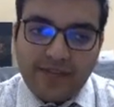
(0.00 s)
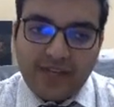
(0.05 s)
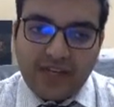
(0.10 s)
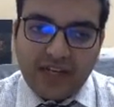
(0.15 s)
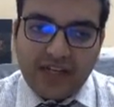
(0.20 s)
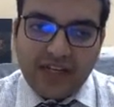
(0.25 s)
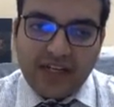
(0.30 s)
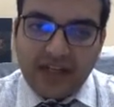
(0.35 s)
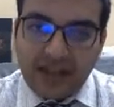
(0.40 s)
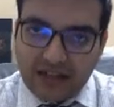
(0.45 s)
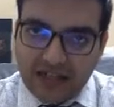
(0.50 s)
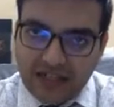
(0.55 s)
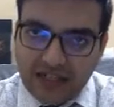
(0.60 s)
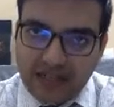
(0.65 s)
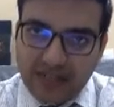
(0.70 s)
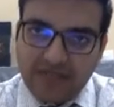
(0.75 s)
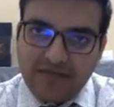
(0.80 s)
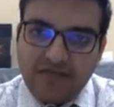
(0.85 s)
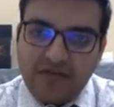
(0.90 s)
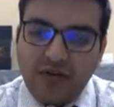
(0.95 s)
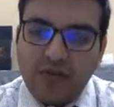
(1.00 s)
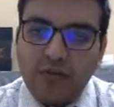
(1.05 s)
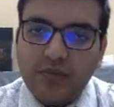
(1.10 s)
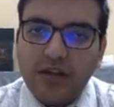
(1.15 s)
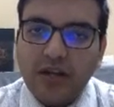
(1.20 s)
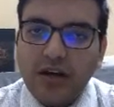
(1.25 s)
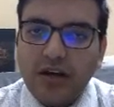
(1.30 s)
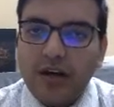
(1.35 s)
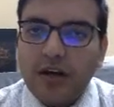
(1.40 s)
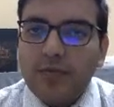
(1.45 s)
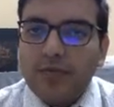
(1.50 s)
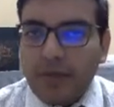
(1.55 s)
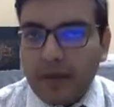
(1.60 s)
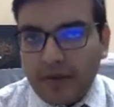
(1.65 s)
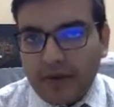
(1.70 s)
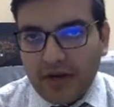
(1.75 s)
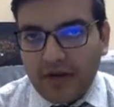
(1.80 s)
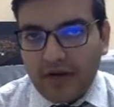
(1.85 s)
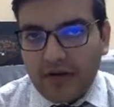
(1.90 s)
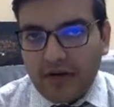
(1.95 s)
deducted from the
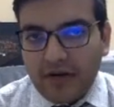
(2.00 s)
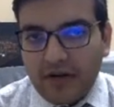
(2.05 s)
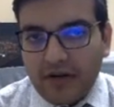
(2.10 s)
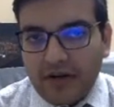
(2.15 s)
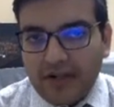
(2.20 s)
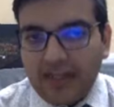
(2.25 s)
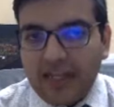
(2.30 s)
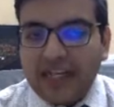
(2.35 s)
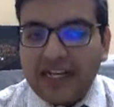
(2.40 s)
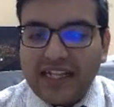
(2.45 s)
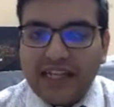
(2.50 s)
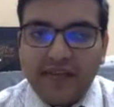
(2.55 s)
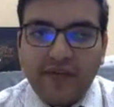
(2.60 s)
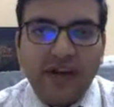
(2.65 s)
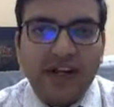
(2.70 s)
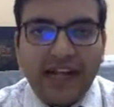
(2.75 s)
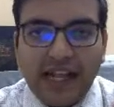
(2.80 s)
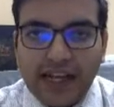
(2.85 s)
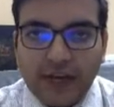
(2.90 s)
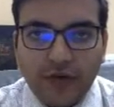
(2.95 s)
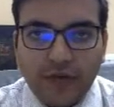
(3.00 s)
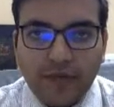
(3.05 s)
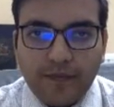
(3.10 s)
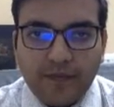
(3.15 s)
payment, that they will tell you.